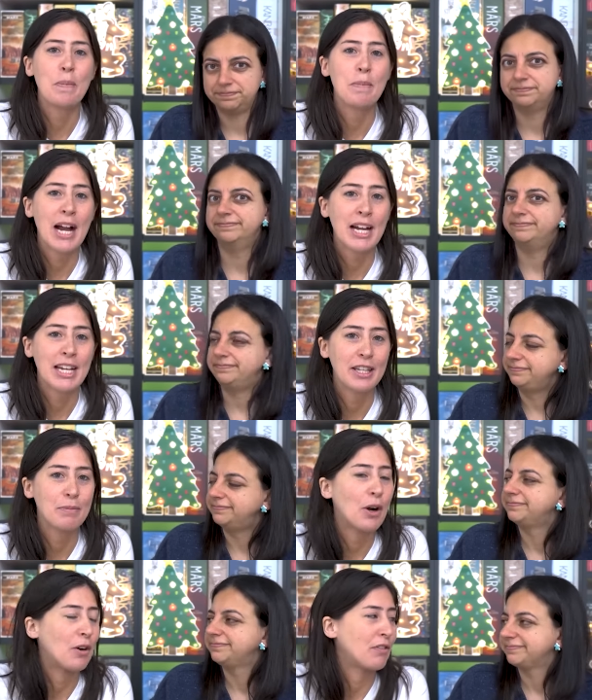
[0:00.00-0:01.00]
Speaker 1: are marking
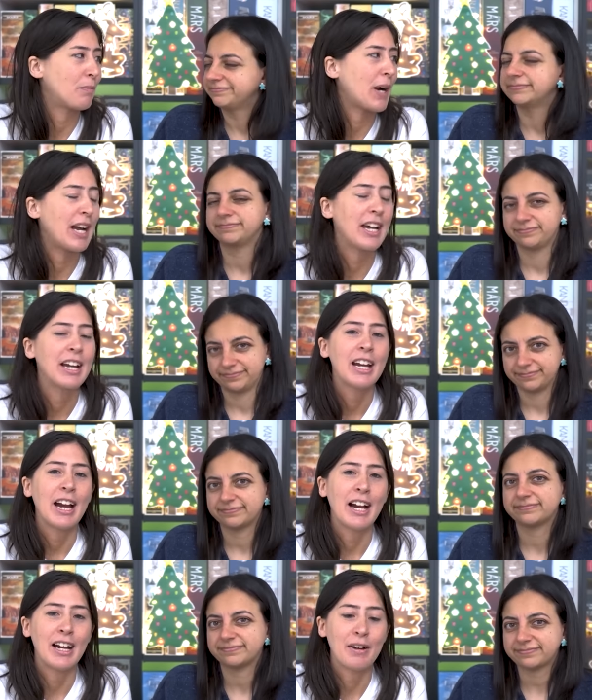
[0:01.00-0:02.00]
them off by
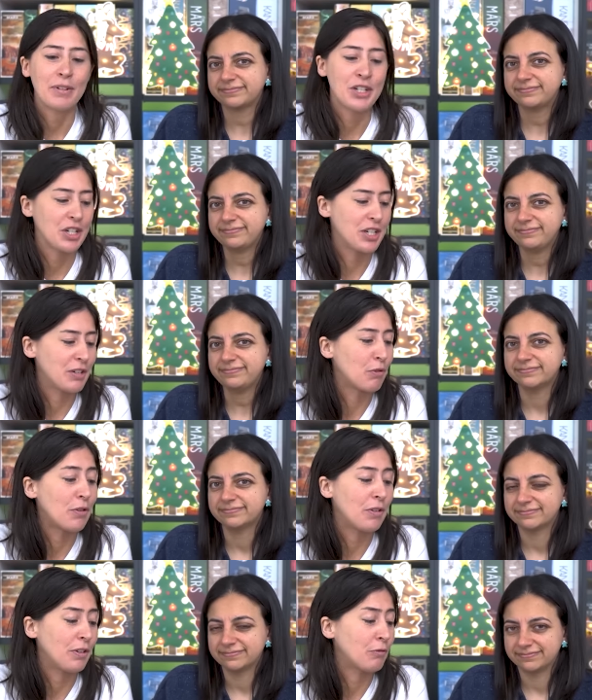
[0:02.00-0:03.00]
um, just
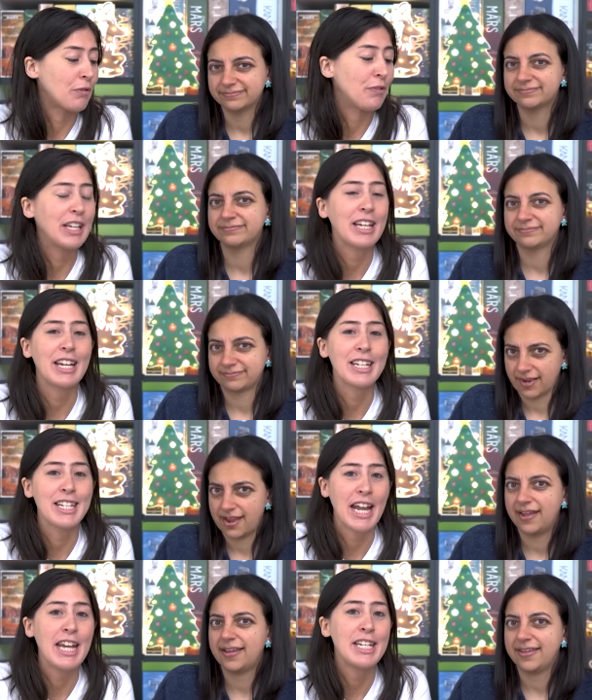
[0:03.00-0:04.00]
re- revealing
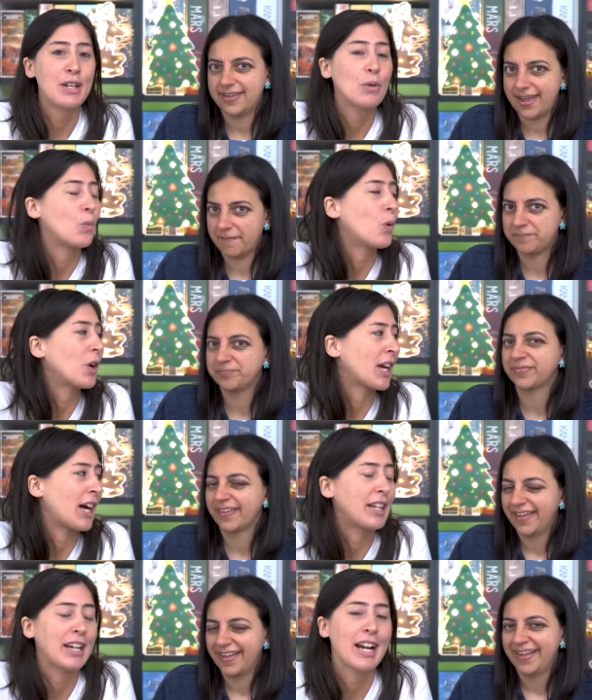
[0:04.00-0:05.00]
and stating yeah. what
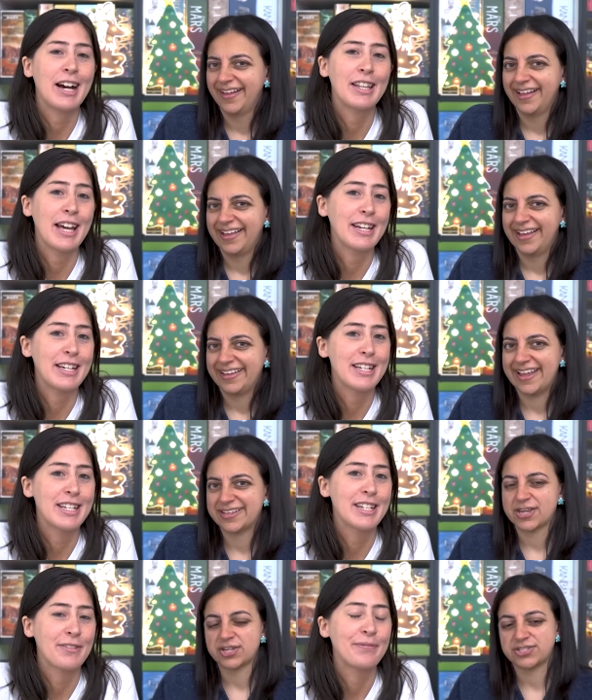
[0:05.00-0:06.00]
color card that is.
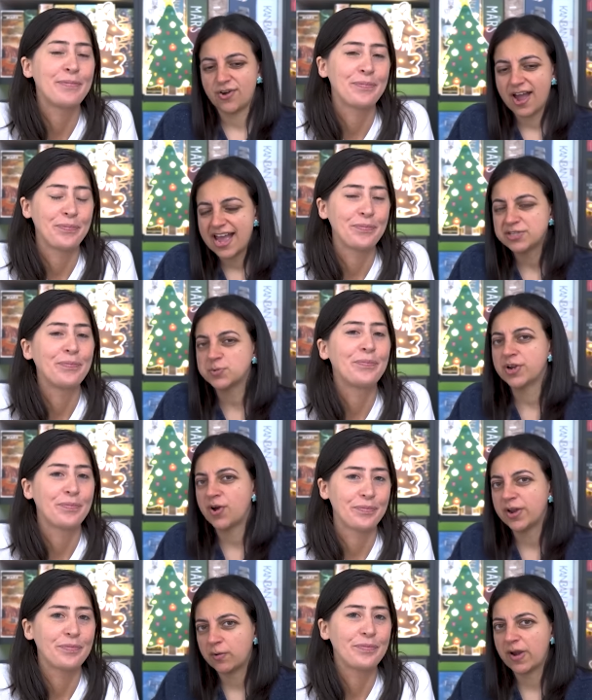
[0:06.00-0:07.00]
Yes.
Speaker 2: So as we're
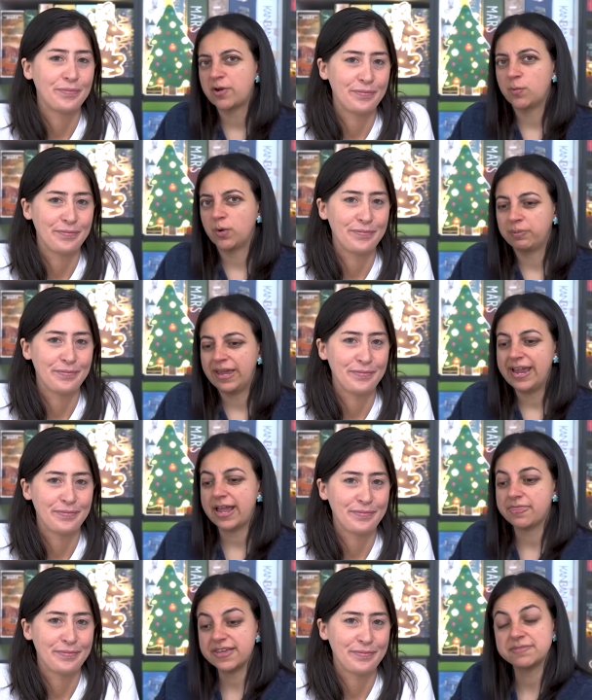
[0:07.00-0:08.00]
going around and we're
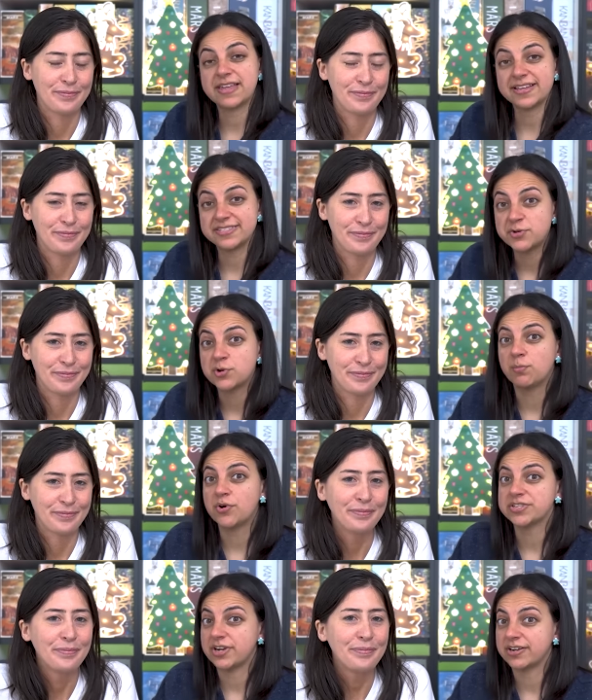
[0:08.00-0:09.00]
playing, that that central
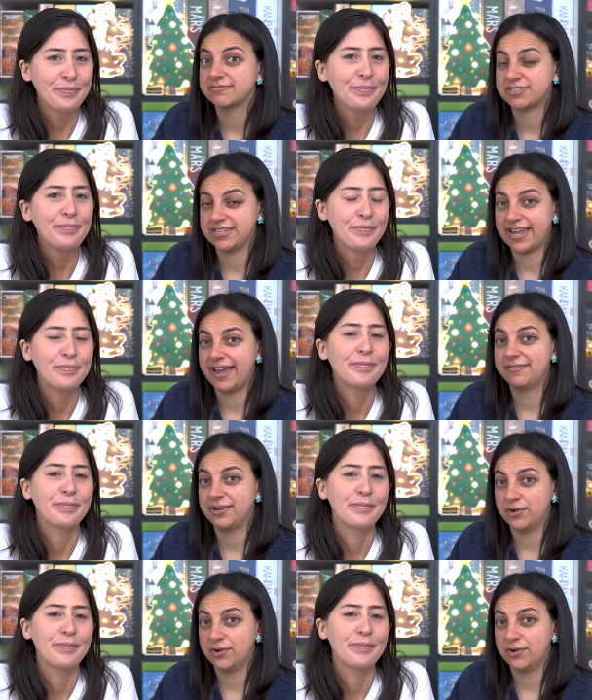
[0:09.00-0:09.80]
board starts to get you